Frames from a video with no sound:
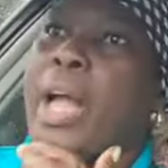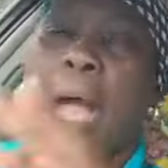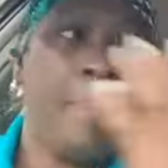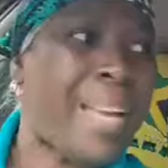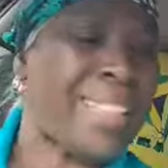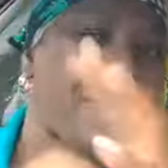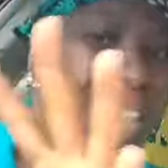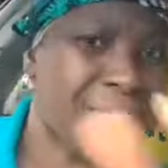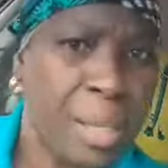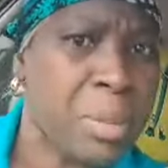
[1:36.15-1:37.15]
I might have
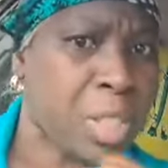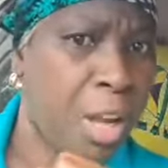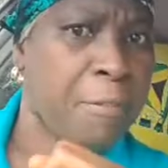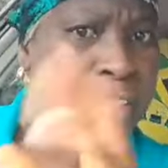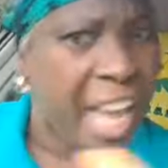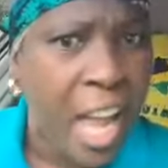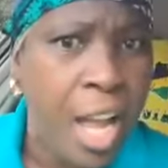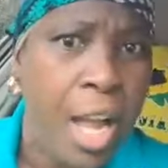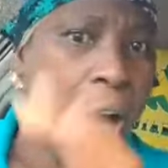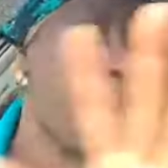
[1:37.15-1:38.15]
said some stuff, yeah,
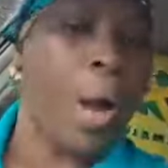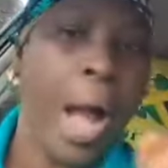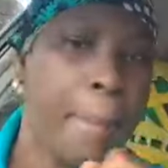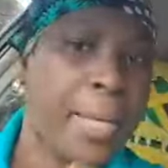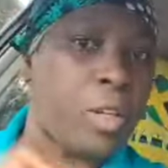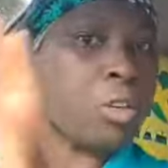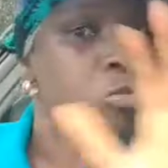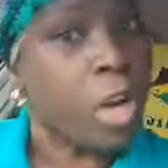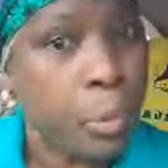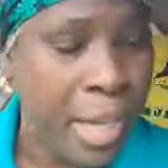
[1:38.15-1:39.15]
and what happened? I'm going
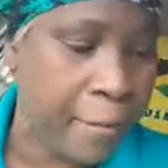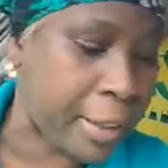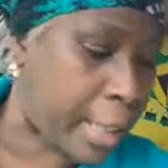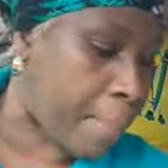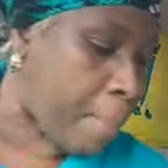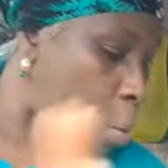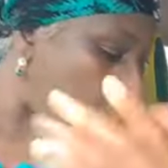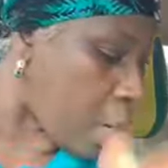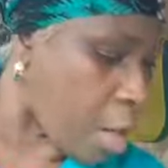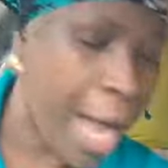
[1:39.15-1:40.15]
to run with everything. But
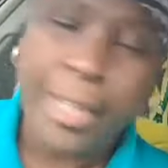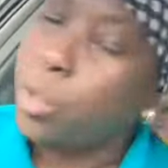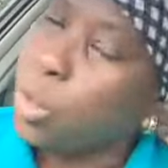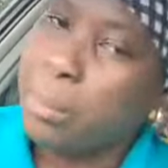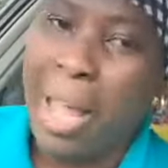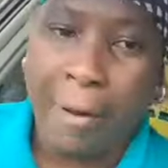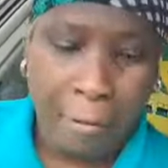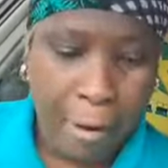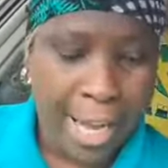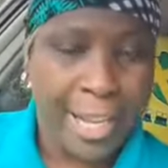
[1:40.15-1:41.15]
one I go accuse me
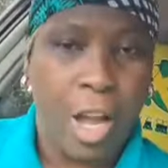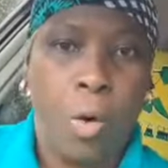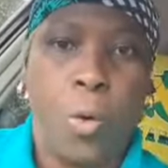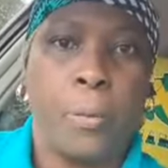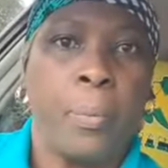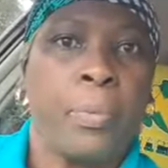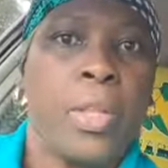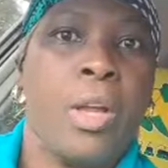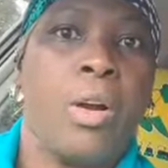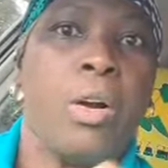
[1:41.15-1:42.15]
of right now.
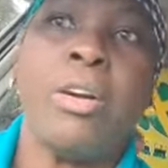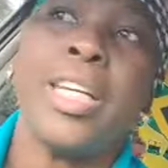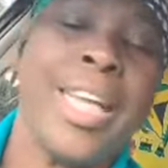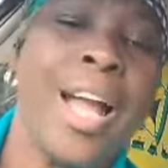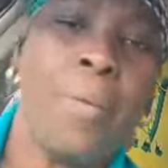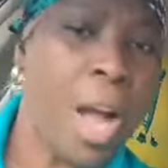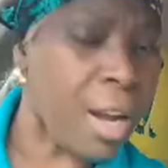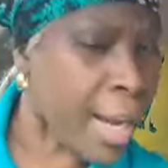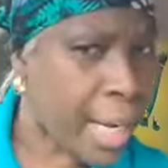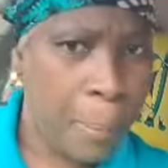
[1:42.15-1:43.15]
Only can't go
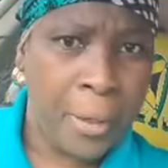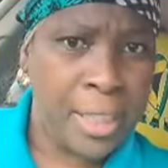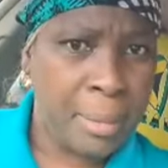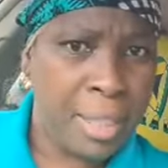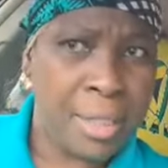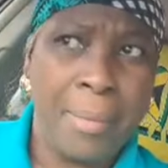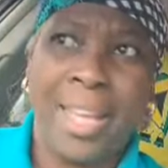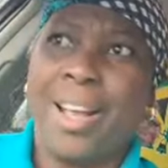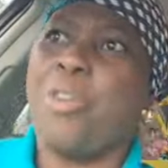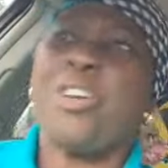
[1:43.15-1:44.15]
and call the police in my Jamaica.